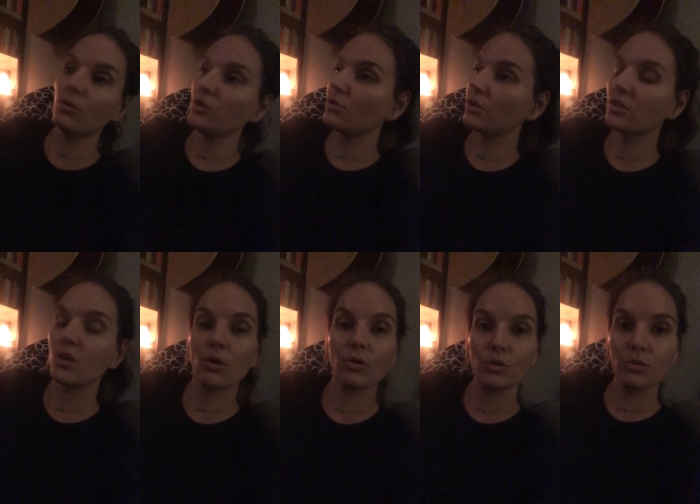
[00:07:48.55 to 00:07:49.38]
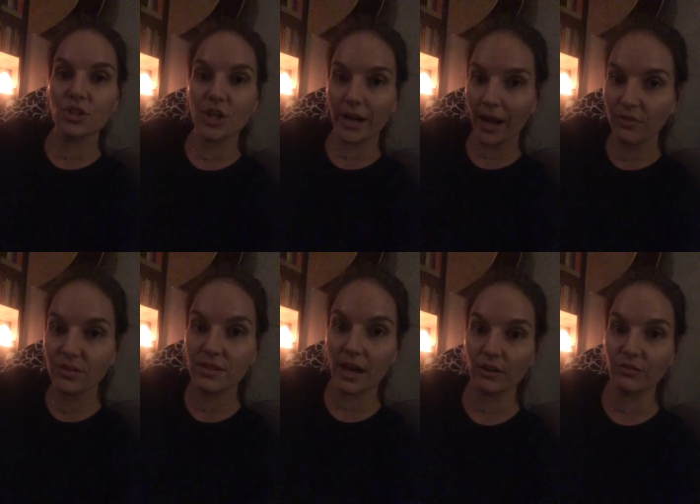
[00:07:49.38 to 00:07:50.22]
And you can check out the
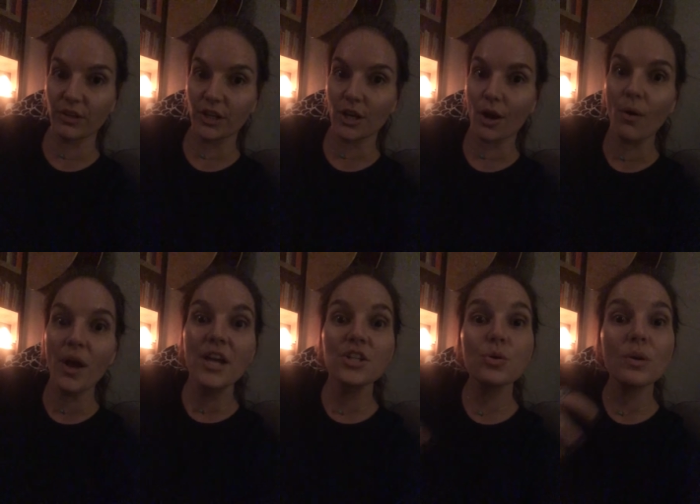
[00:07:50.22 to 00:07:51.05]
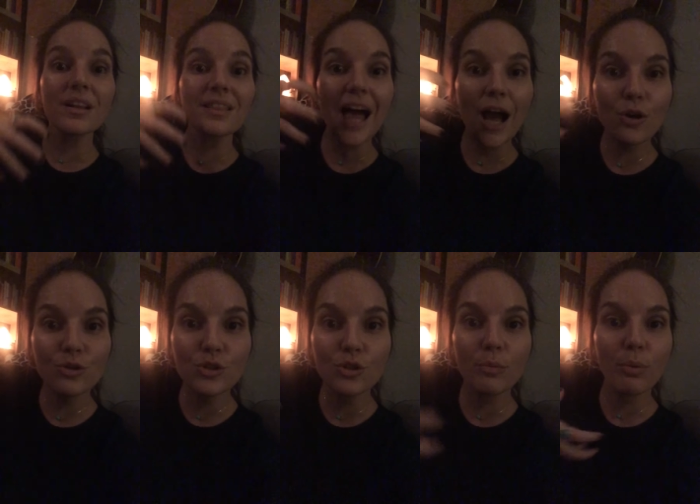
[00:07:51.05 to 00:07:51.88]
Saturn video. So it allows
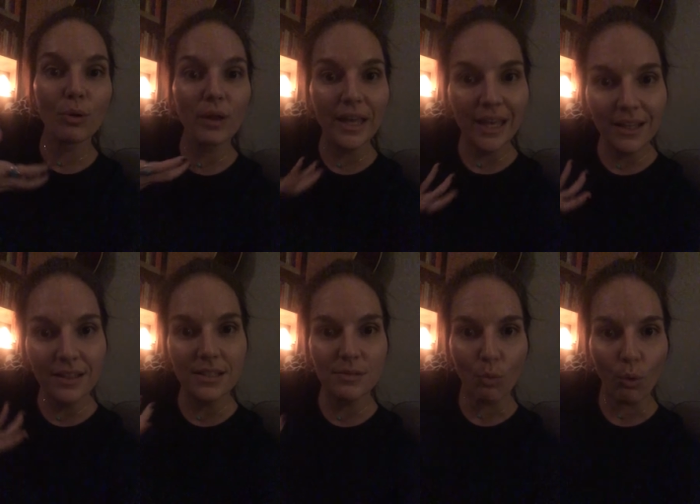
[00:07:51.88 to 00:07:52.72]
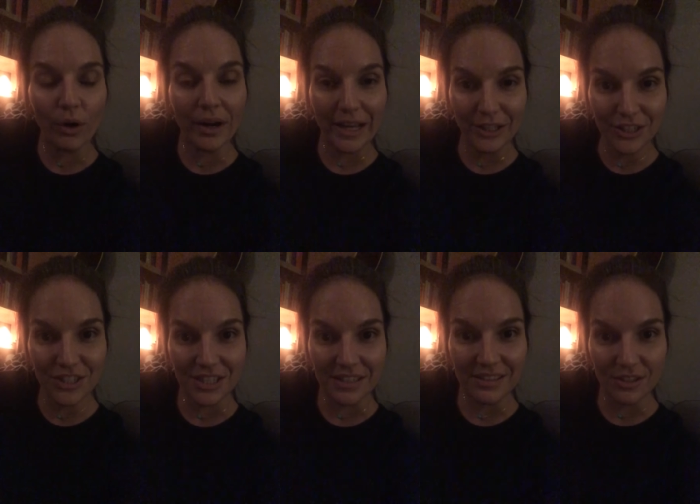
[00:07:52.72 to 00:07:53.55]
you to pull in these more
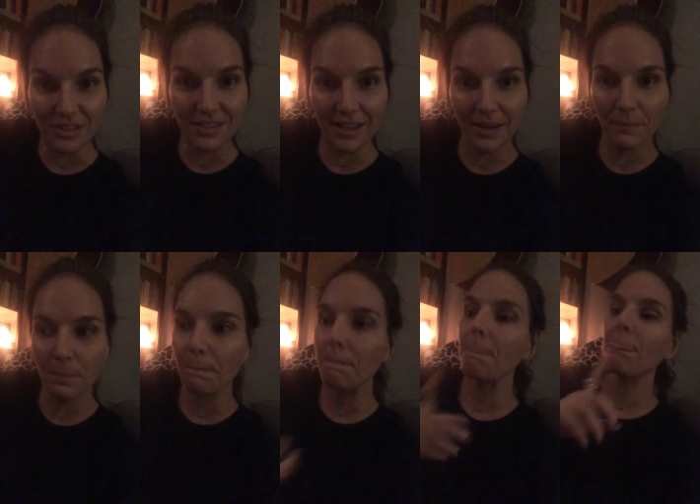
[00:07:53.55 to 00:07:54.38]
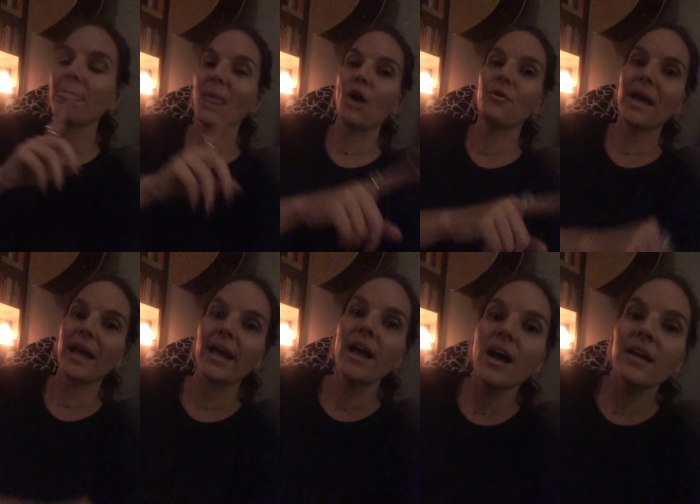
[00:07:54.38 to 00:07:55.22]
energies. You see?
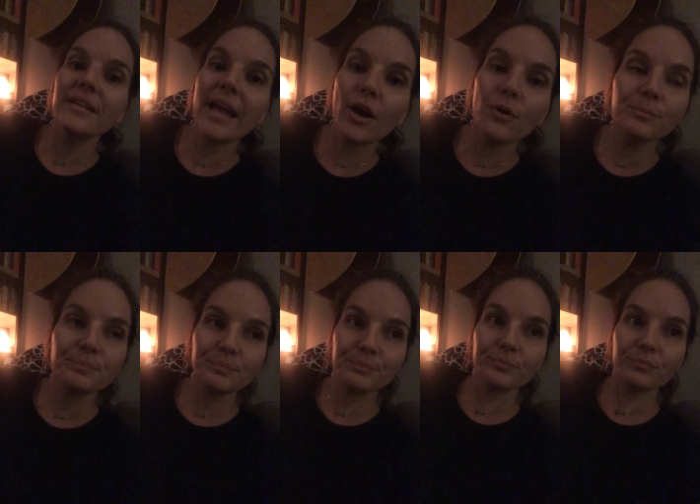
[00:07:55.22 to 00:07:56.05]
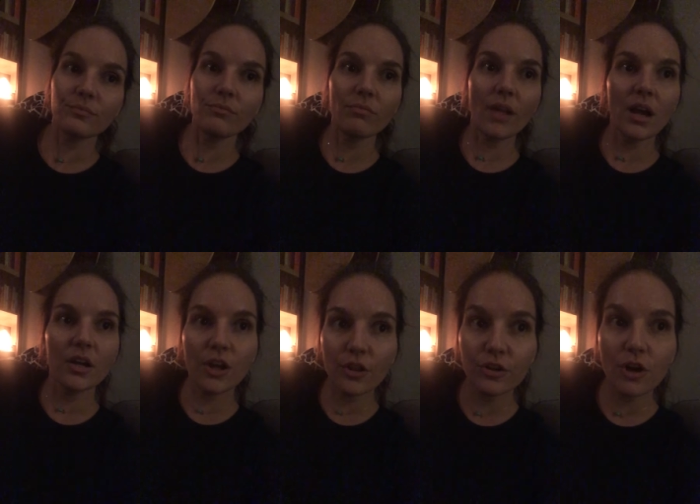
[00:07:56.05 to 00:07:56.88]
Okay. Now,
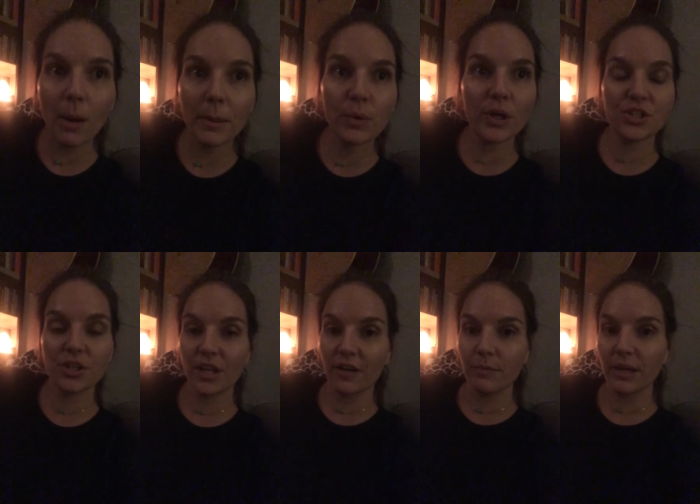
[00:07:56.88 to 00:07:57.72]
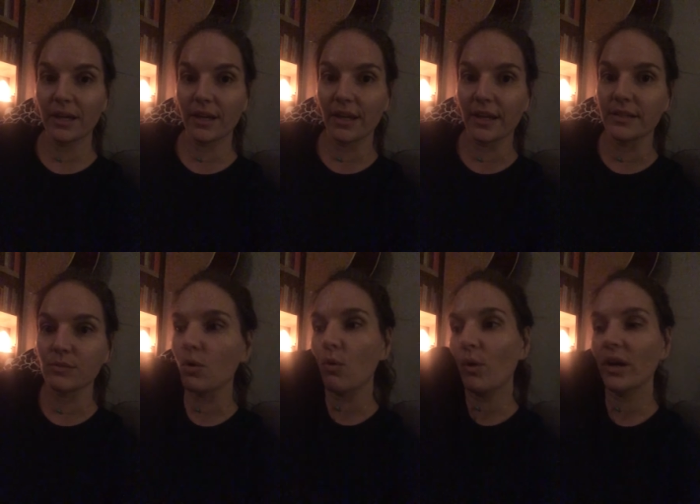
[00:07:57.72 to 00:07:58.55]
another common question that I've been getting is,
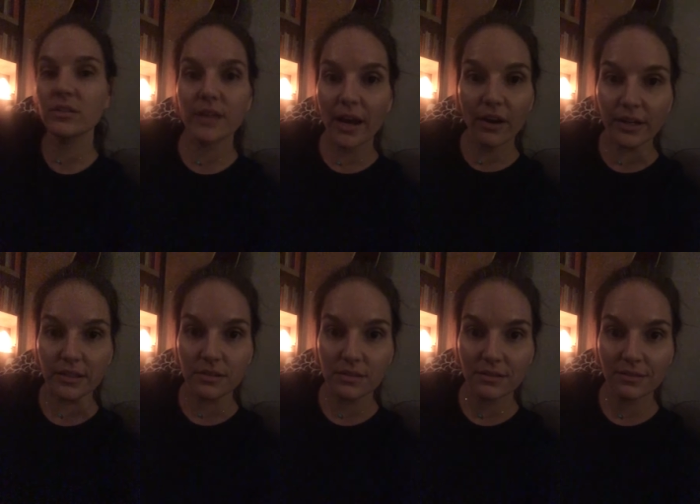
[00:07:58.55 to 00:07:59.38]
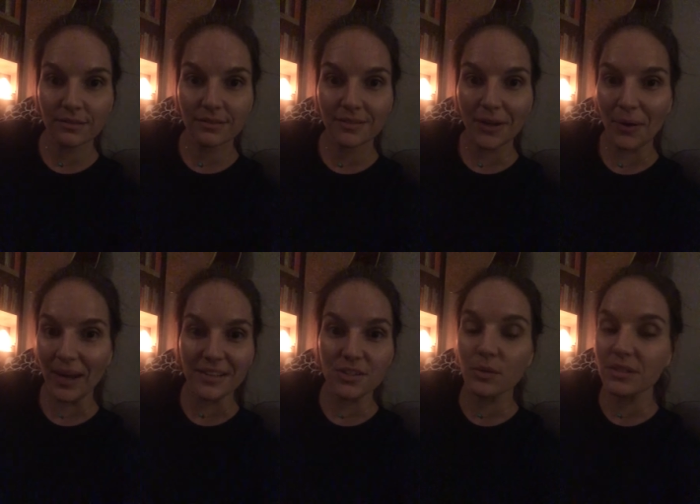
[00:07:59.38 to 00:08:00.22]
well, where's Aries? Okay,
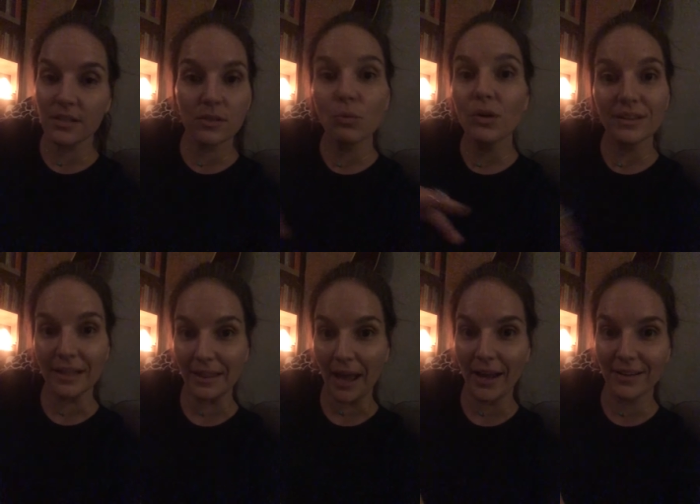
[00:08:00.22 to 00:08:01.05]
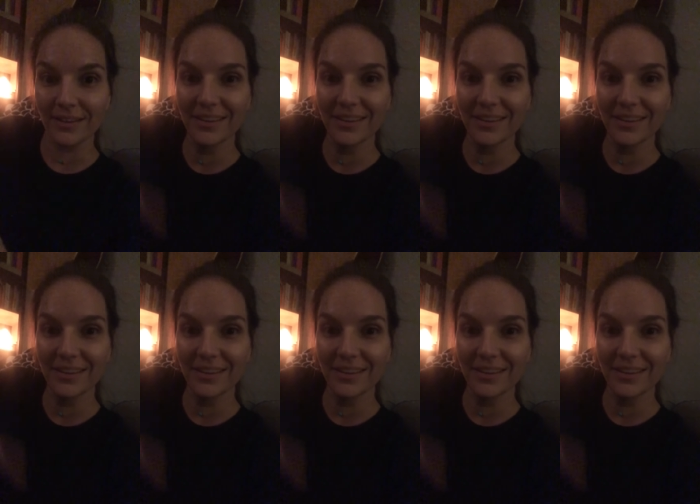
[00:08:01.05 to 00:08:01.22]
so it doesn't work like that.